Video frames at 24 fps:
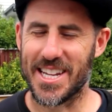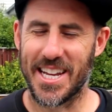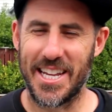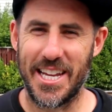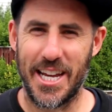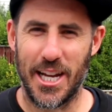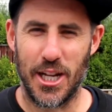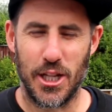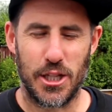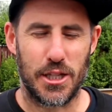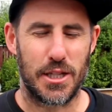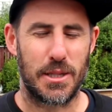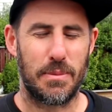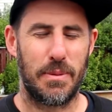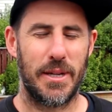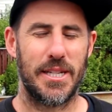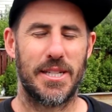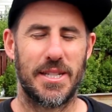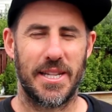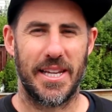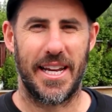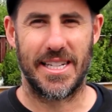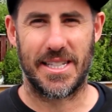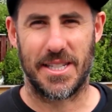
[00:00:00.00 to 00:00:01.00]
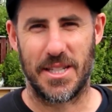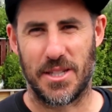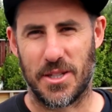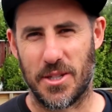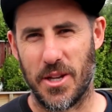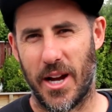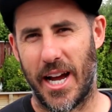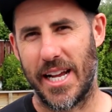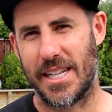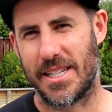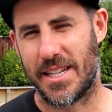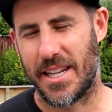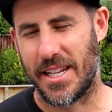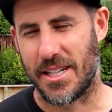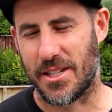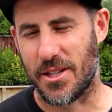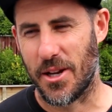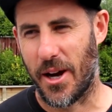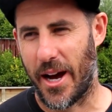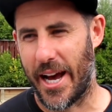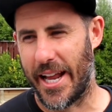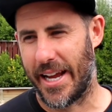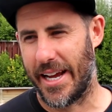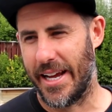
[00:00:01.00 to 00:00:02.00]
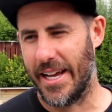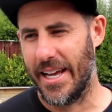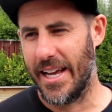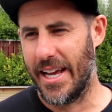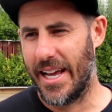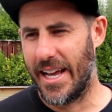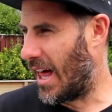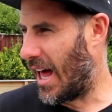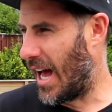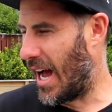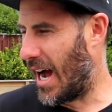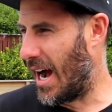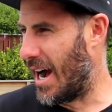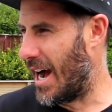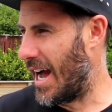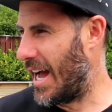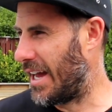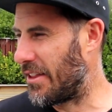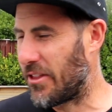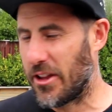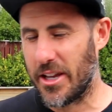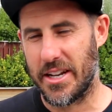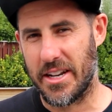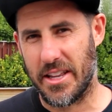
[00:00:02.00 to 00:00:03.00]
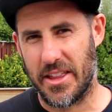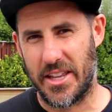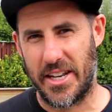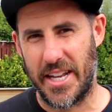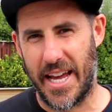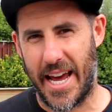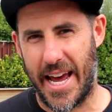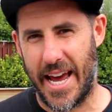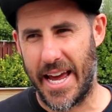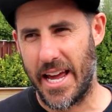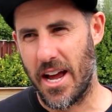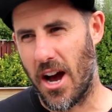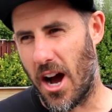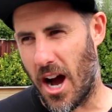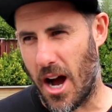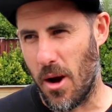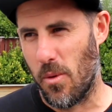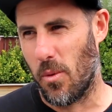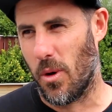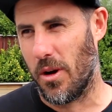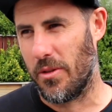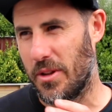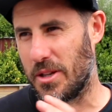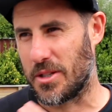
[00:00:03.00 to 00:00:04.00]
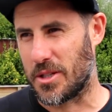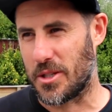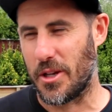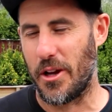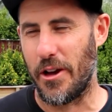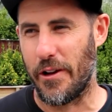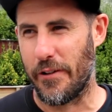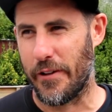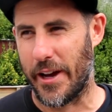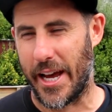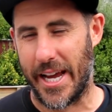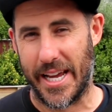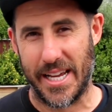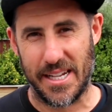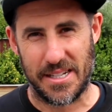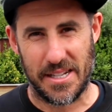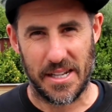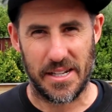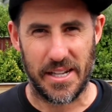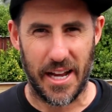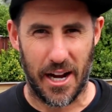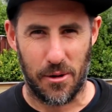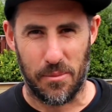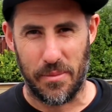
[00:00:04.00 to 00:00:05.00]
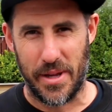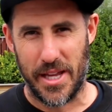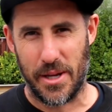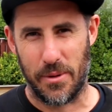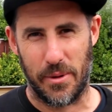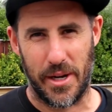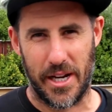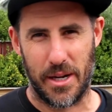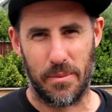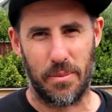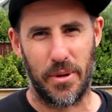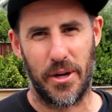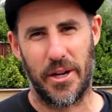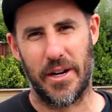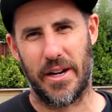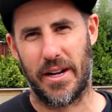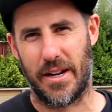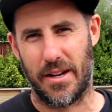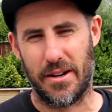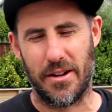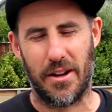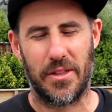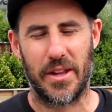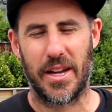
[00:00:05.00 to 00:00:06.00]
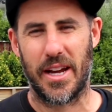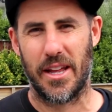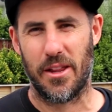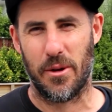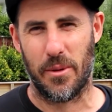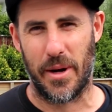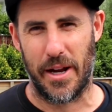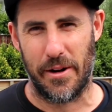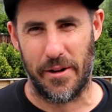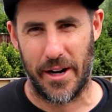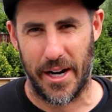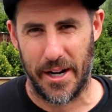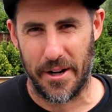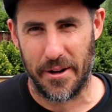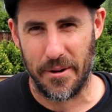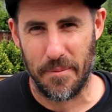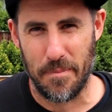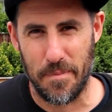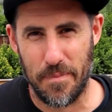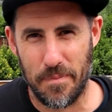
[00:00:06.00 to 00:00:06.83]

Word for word: Yeah, especially as the sites get tighter. At the end of the day, I want the surveyor to tell me where to put it, not the other way around.